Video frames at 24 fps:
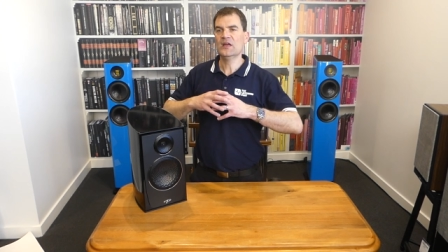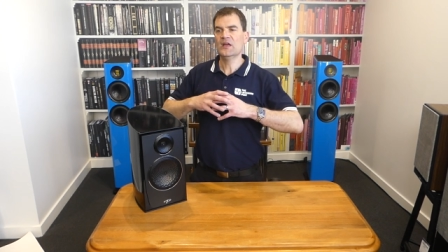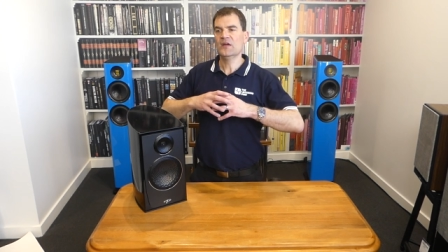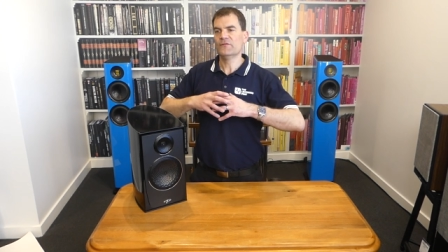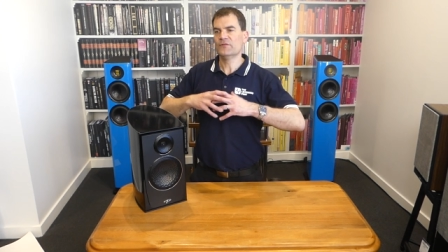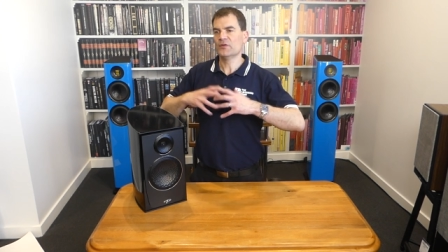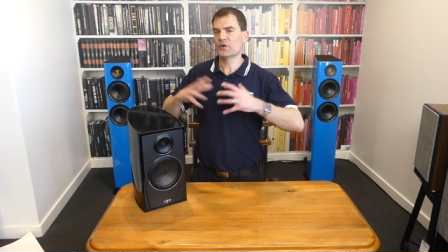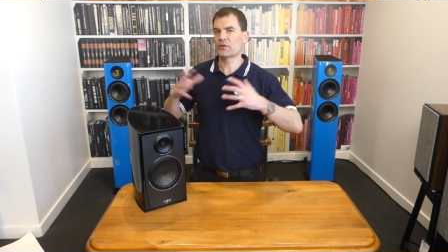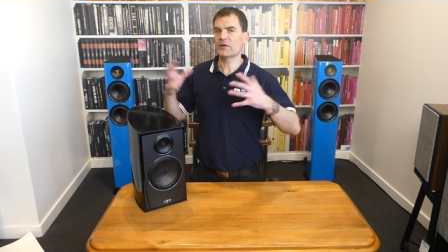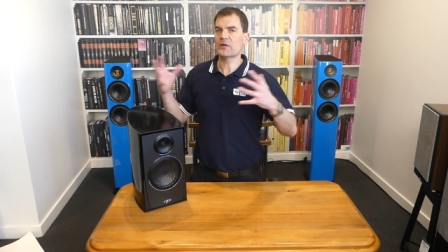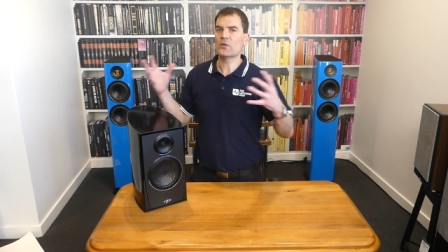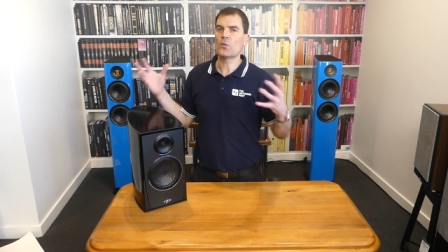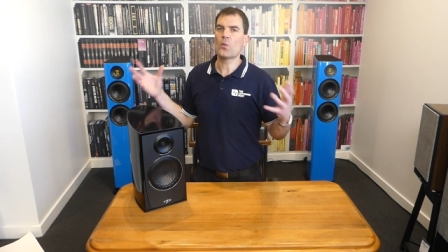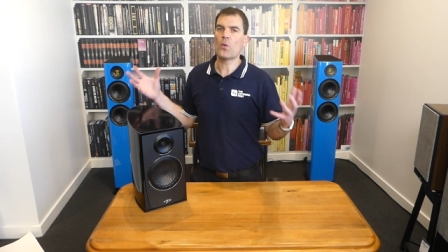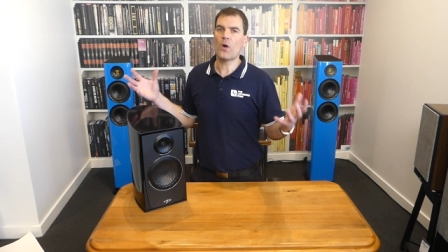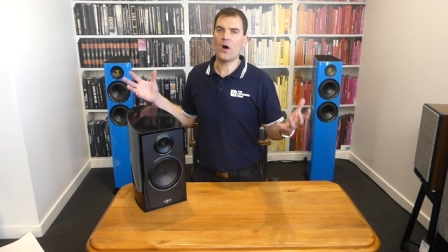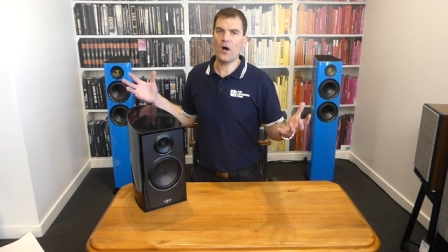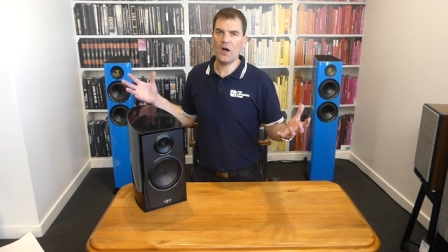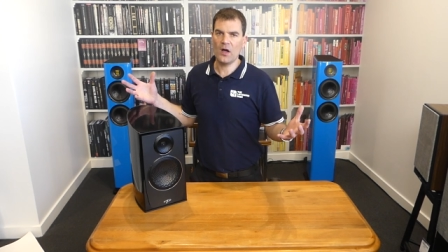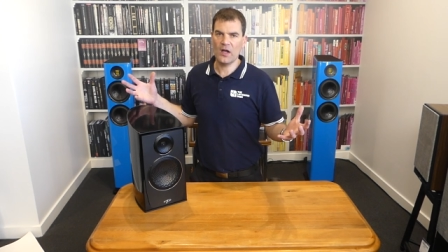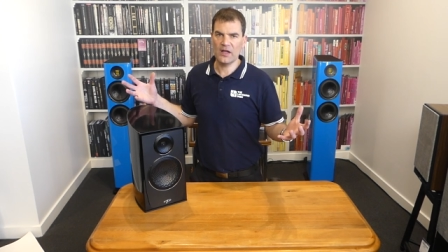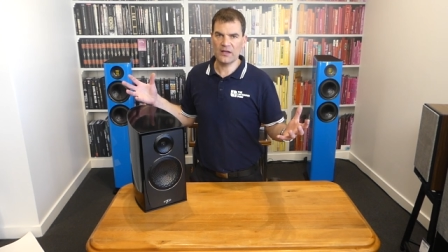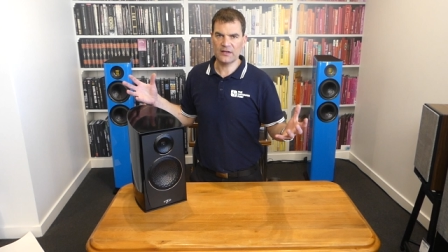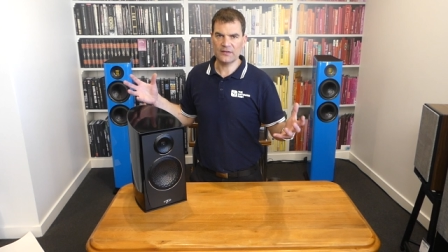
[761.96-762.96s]
very
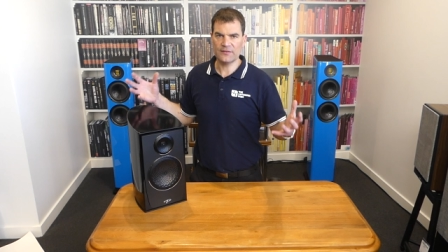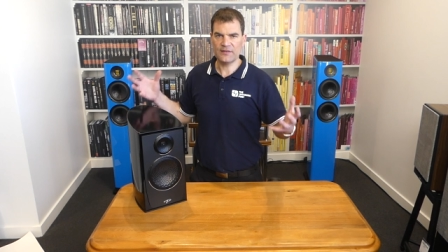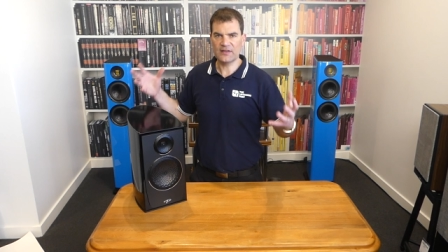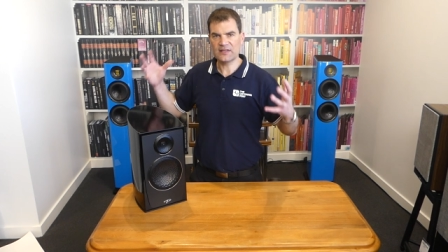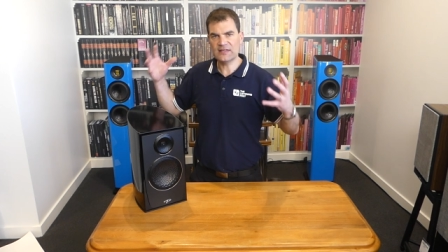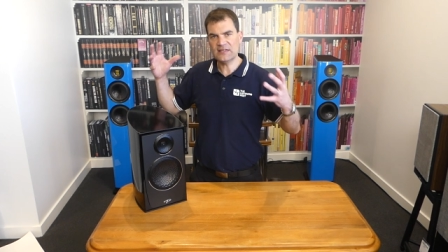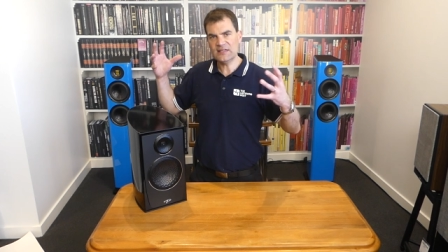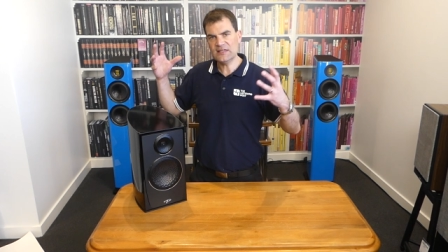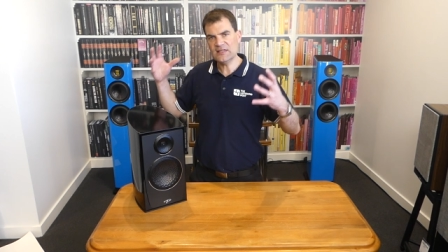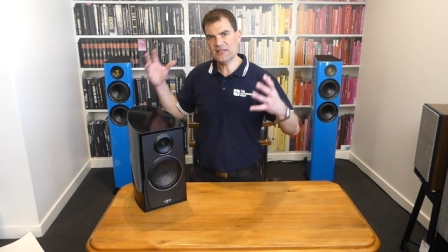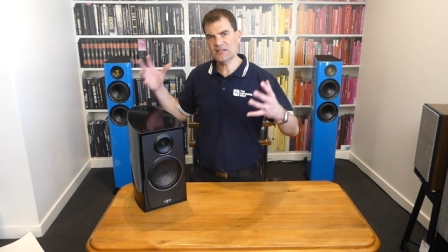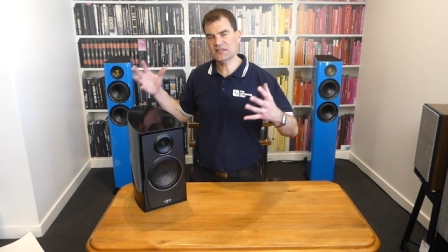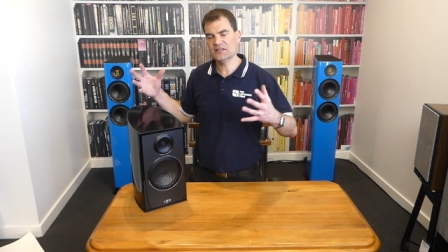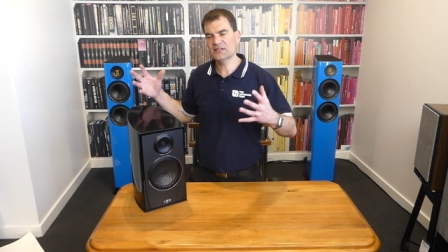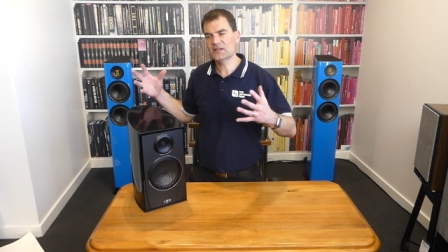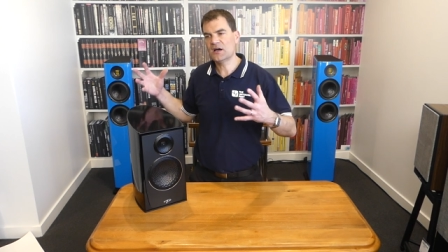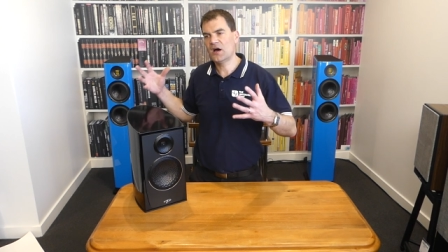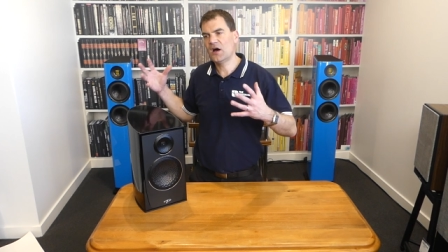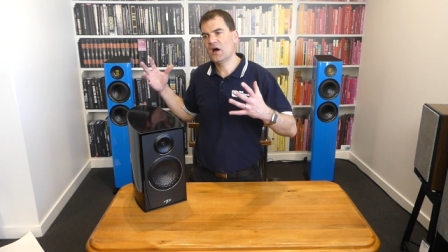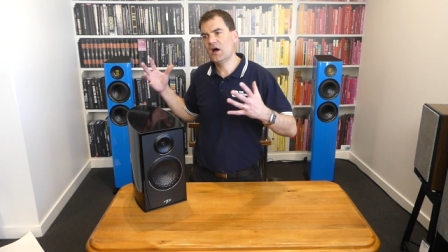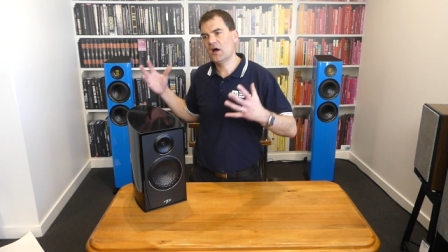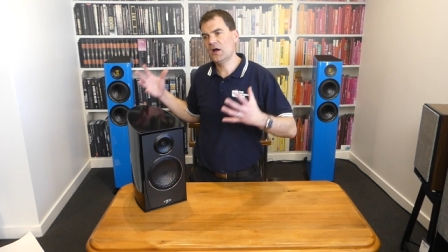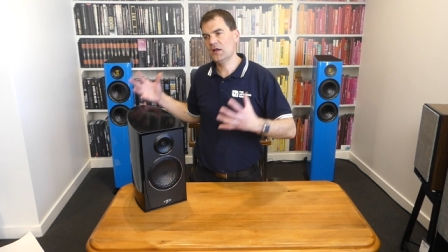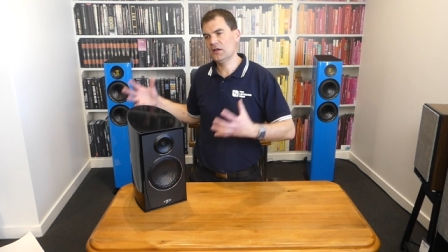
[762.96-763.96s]
wide and again
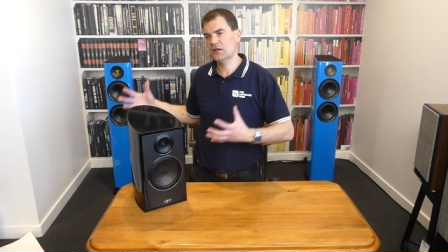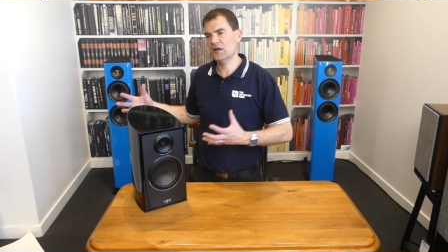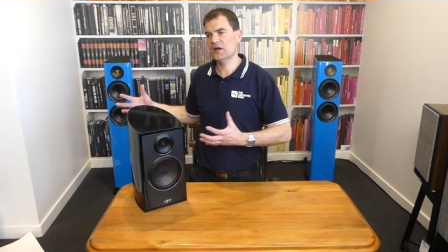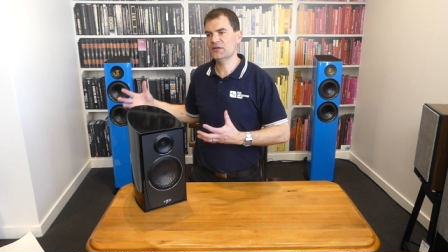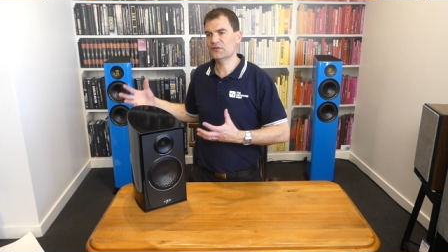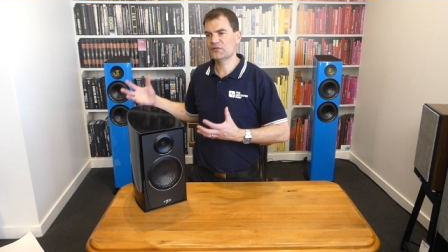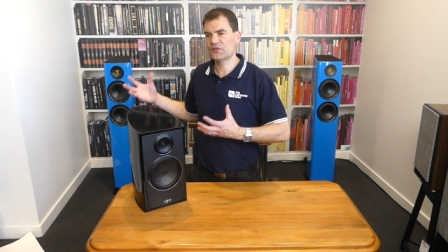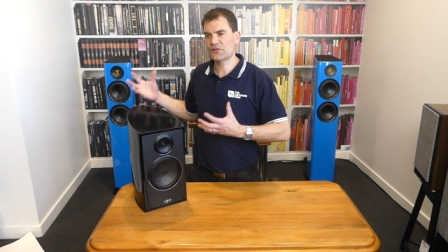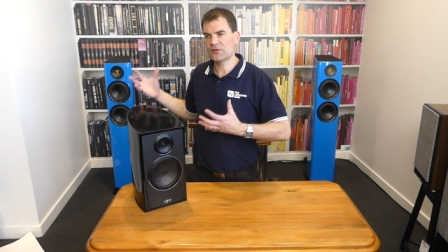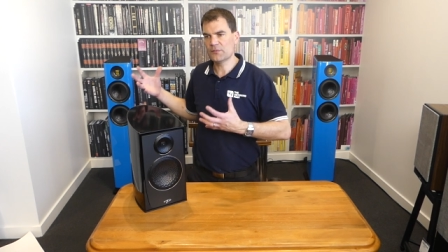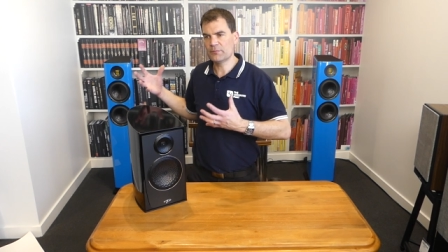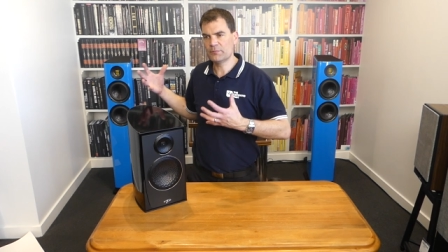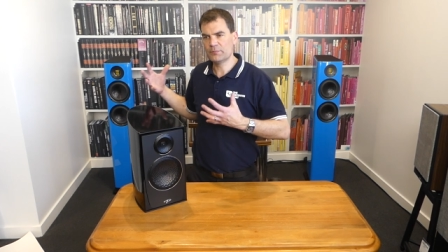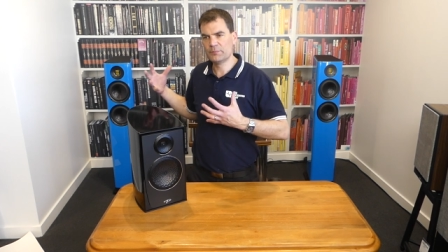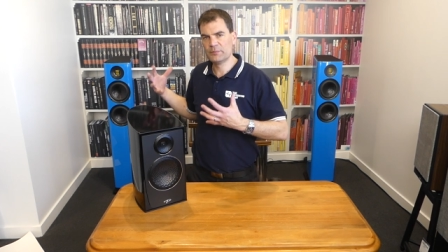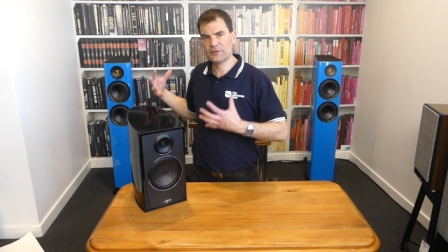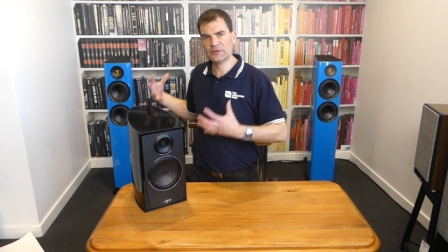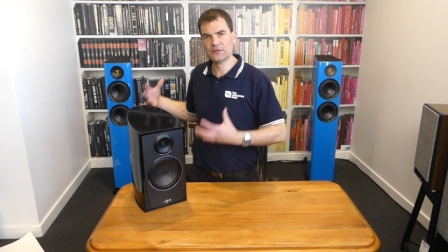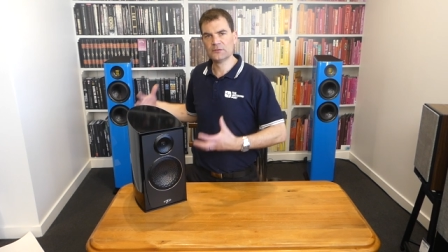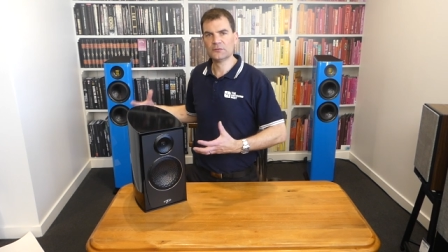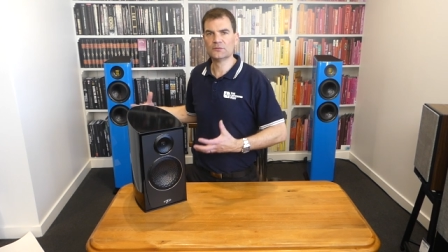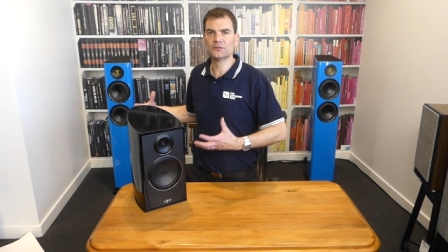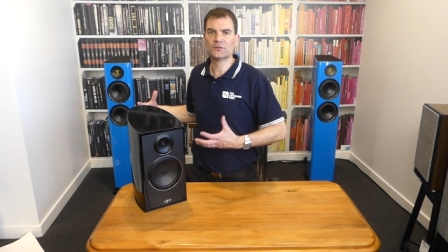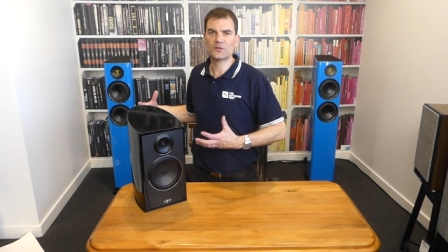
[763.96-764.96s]
highlights the
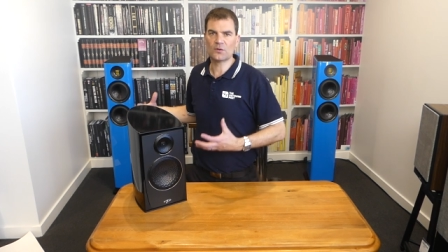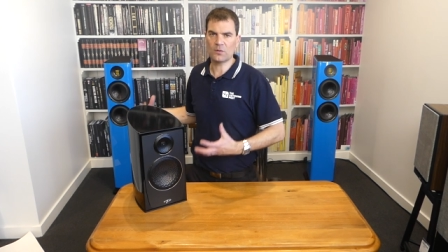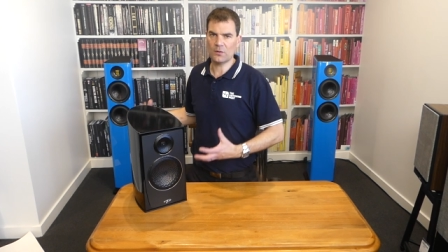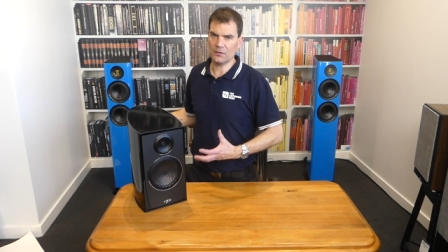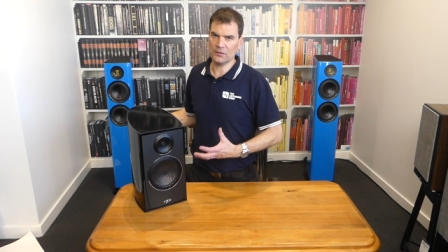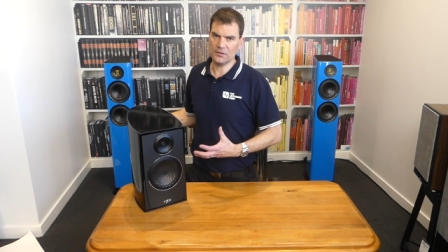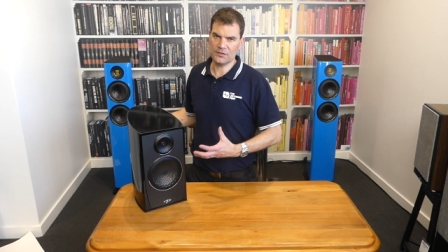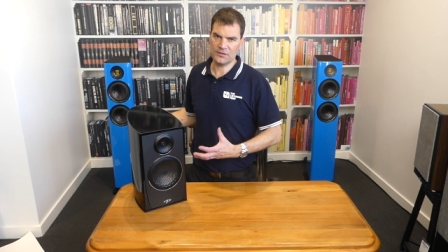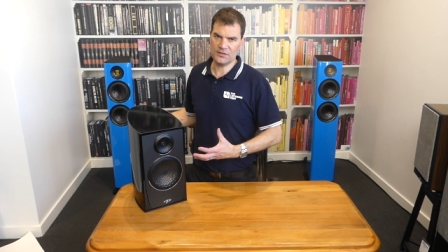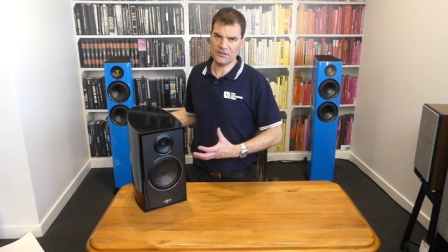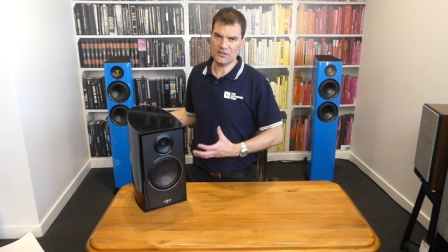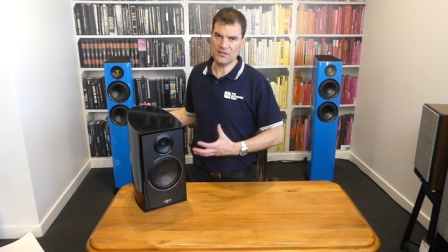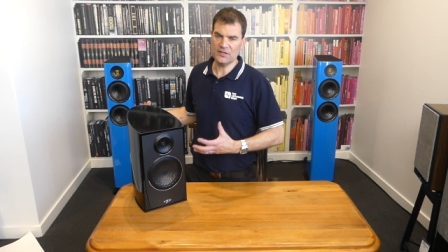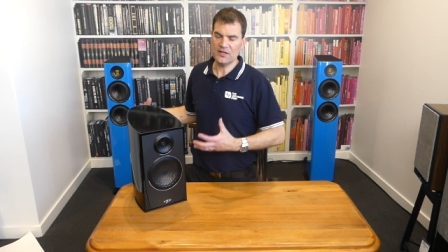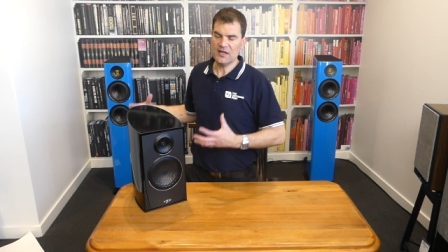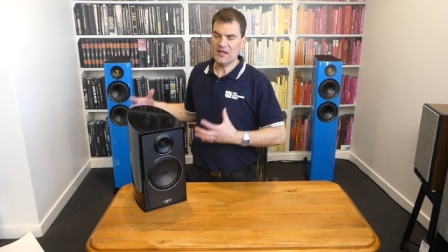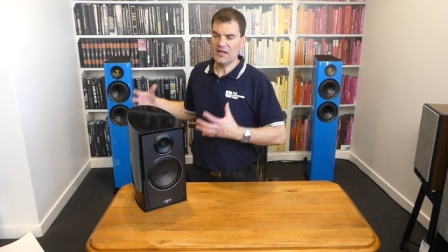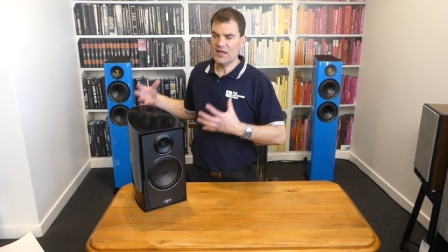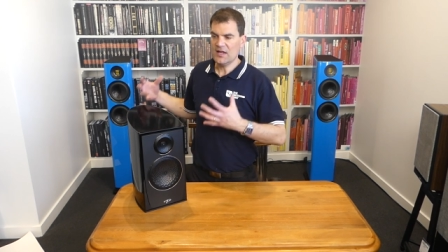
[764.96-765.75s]
build quality